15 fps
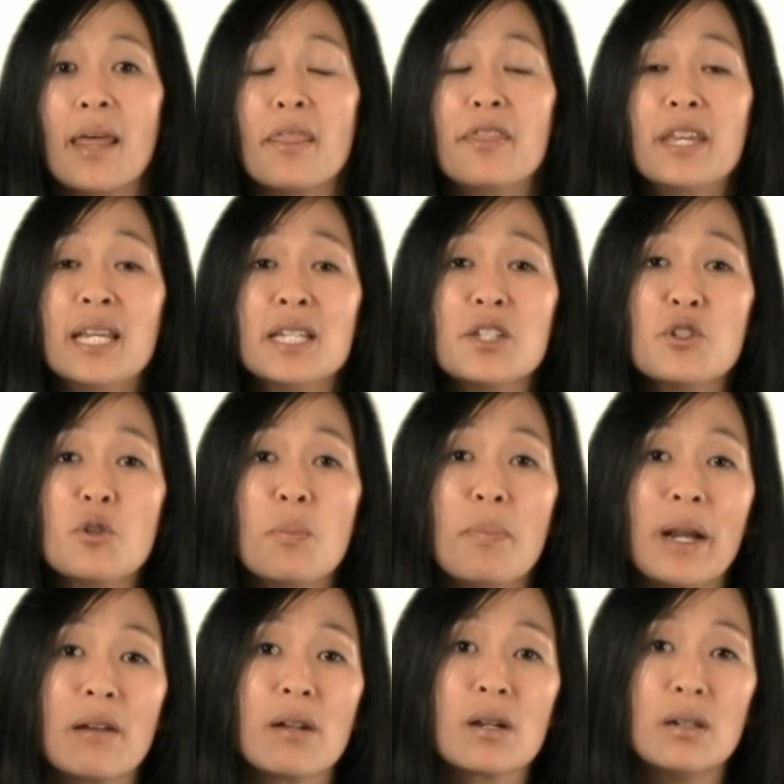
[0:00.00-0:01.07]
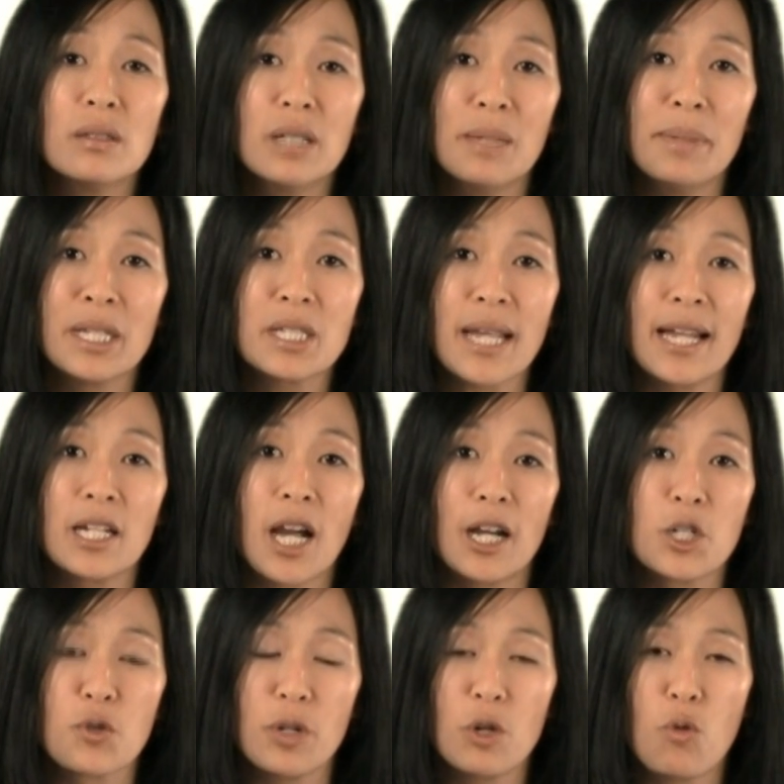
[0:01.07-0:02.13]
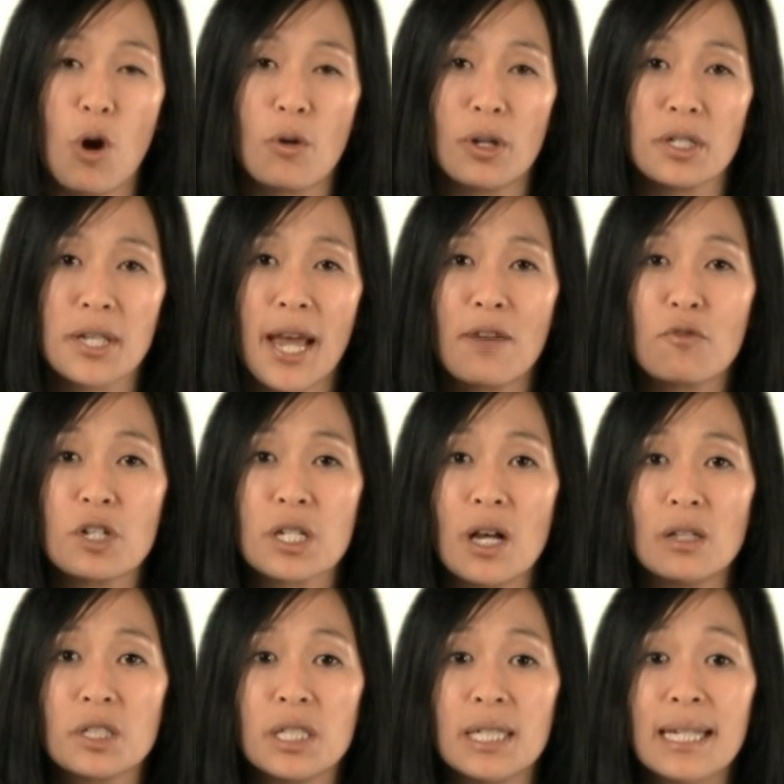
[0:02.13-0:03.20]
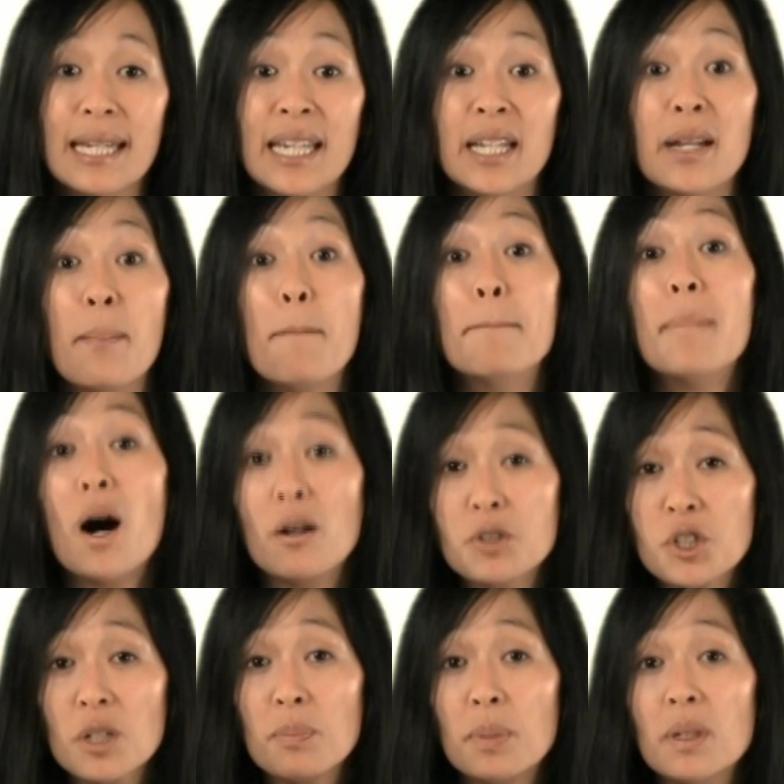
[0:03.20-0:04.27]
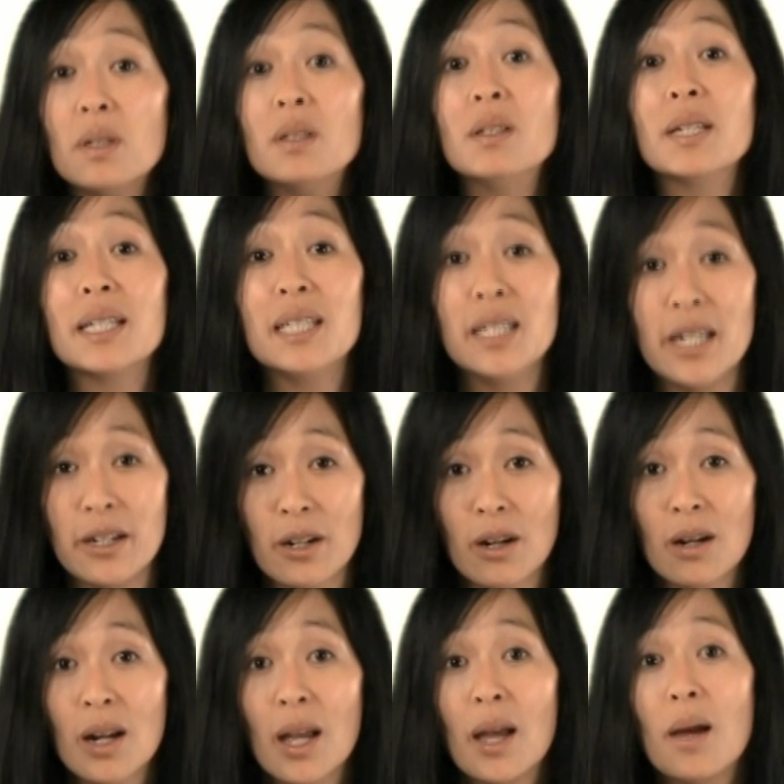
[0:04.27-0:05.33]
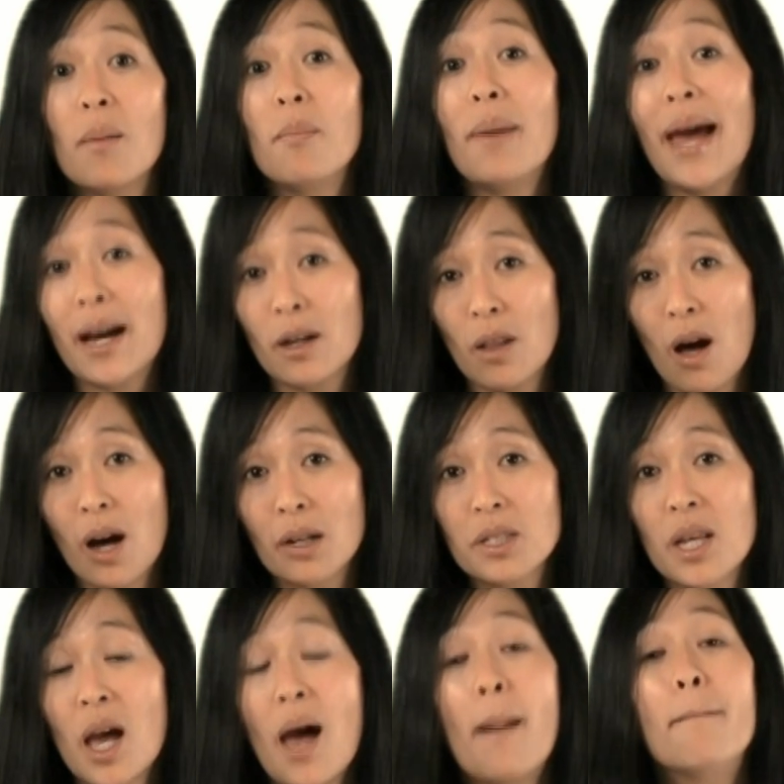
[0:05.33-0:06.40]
These numerical limits and country quotas have resulted in multiple-year backlogs